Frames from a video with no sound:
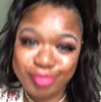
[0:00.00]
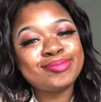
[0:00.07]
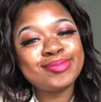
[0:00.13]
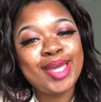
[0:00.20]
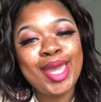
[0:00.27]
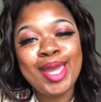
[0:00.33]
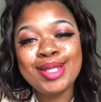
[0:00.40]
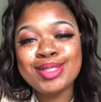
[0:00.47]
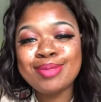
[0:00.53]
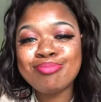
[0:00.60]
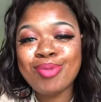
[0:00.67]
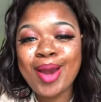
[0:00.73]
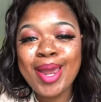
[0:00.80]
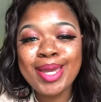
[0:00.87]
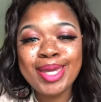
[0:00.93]
I hate to
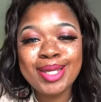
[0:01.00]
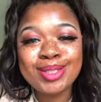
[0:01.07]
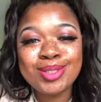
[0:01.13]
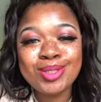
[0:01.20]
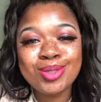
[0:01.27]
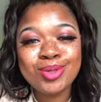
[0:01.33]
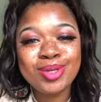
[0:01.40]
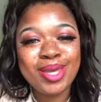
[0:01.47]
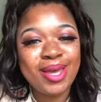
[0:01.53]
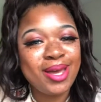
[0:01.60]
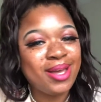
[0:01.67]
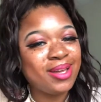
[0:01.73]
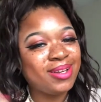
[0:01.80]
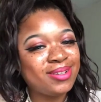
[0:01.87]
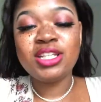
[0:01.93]
break it to you.
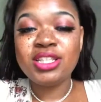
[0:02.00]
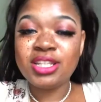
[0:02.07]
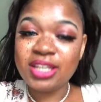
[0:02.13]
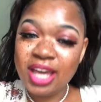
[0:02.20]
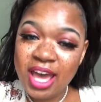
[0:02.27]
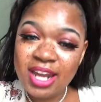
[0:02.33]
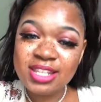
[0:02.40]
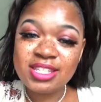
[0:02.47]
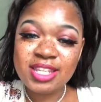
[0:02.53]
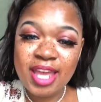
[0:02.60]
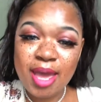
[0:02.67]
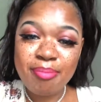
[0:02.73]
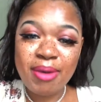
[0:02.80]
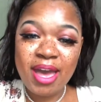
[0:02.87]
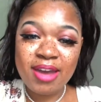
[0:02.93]
You gotta
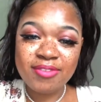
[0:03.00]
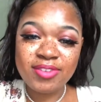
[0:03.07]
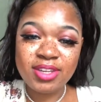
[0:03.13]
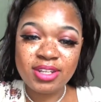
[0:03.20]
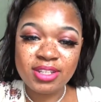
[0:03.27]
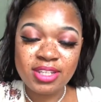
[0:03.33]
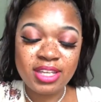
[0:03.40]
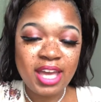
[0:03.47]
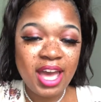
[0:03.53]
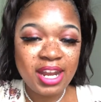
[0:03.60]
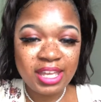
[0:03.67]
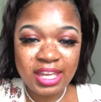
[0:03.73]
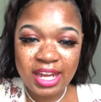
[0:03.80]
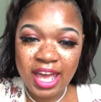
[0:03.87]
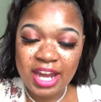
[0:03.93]
snap out of it. You gotta
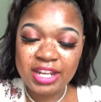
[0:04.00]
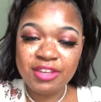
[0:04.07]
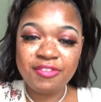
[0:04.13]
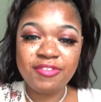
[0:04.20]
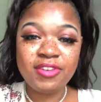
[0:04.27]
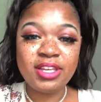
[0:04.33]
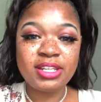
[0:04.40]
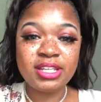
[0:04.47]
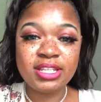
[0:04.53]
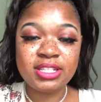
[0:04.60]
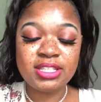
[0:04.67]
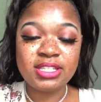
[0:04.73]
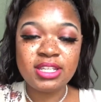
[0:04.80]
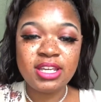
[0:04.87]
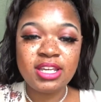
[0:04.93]
get out of your
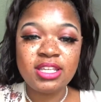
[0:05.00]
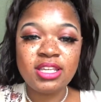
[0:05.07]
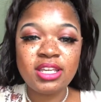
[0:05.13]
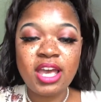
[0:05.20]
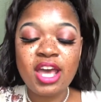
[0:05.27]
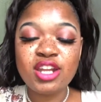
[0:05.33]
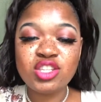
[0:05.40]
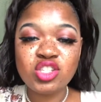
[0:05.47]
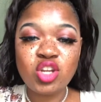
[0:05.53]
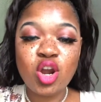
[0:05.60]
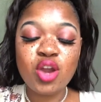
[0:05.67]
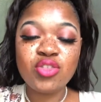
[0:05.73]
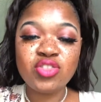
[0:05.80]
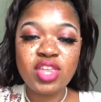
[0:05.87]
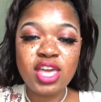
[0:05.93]
feelings. You gotta
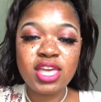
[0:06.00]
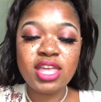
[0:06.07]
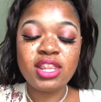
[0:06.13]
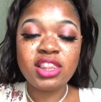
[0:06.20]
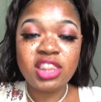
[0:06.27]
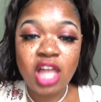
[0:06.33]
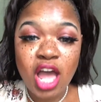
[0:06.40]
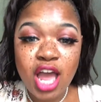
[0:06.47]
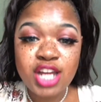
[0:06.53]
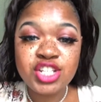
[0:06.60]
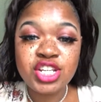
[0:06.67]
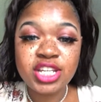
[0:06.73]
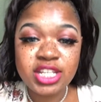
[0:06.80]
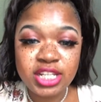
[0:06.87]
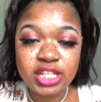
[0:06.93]
start thinking
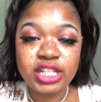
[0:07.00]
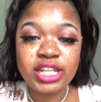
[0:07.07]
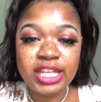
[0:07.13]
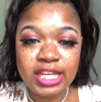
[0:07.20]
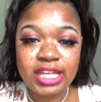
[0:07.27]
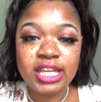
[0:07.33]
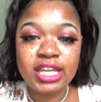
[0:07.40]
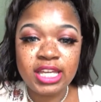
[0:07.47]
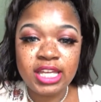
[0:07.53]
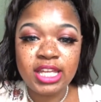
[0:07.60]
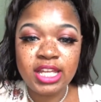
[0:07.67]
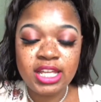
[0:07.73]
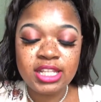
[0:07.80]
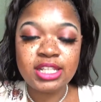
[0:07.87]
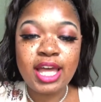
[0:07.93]
logically,
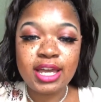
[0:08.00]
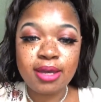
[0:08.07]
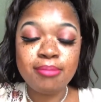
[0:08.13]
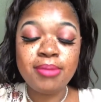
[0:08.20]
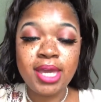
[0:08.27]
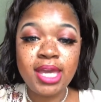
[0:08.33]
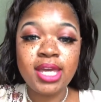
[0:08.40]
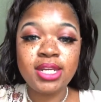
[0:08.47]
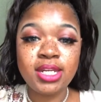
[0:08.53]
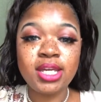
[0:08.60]
like a man